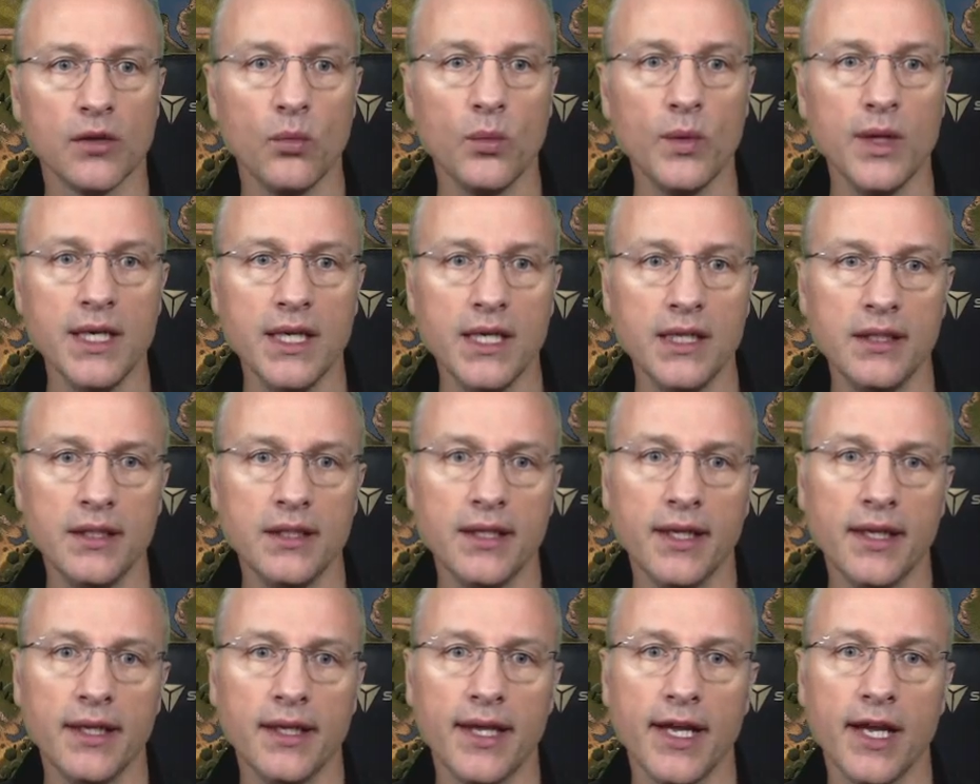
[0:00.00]
we need to
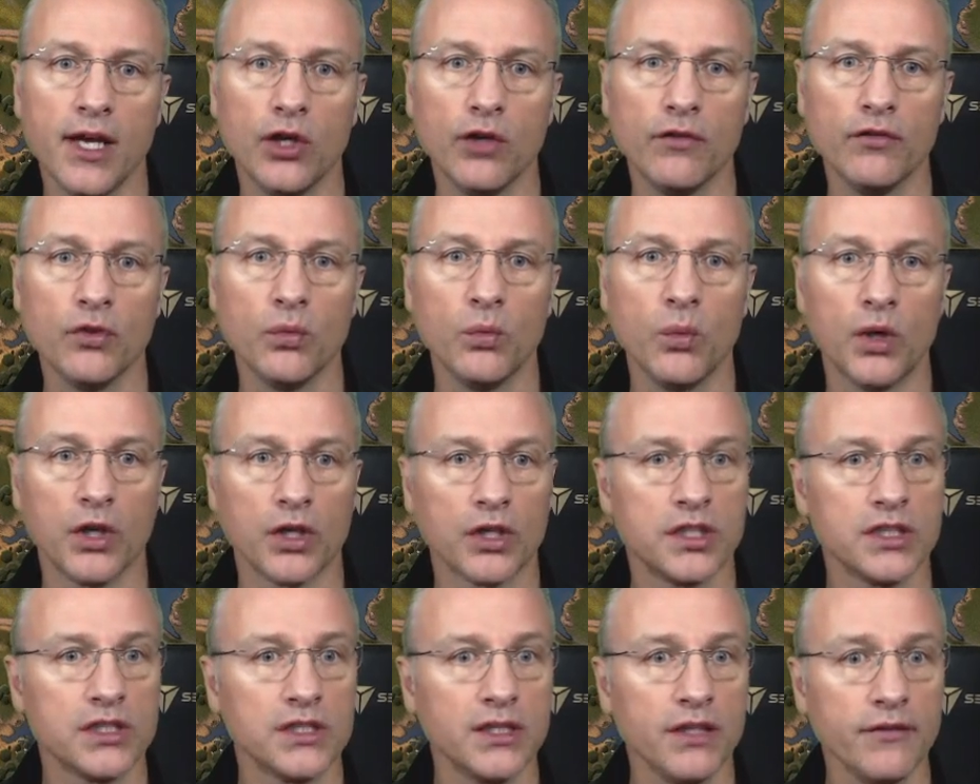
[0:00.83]
take care of the
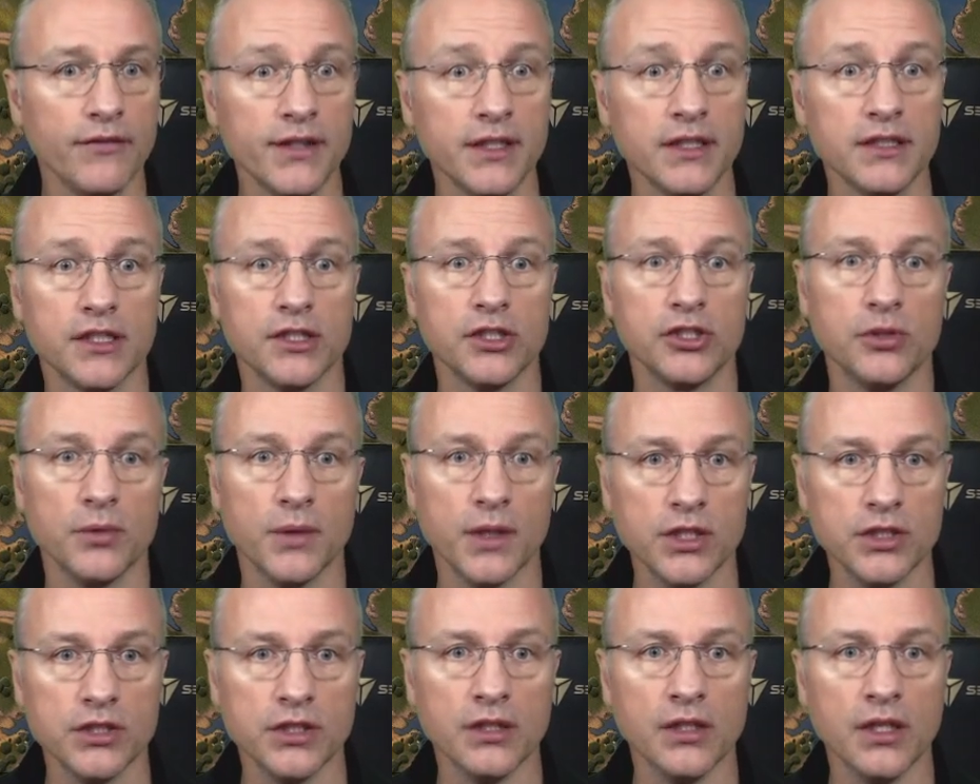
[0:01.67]
workers' living
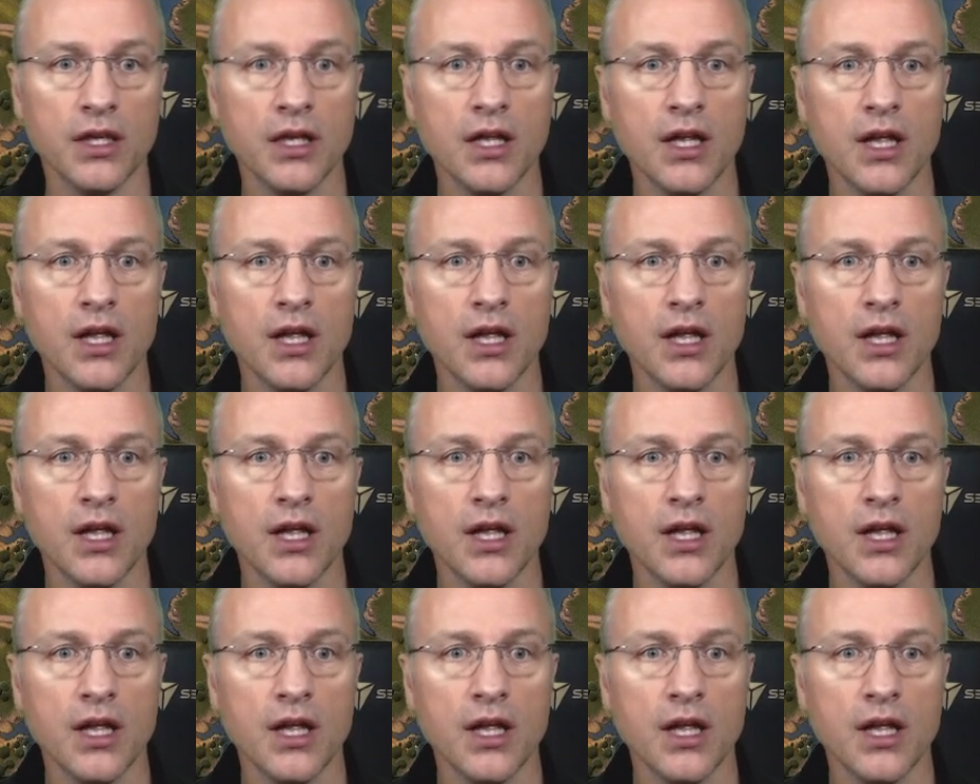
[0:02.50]
situation.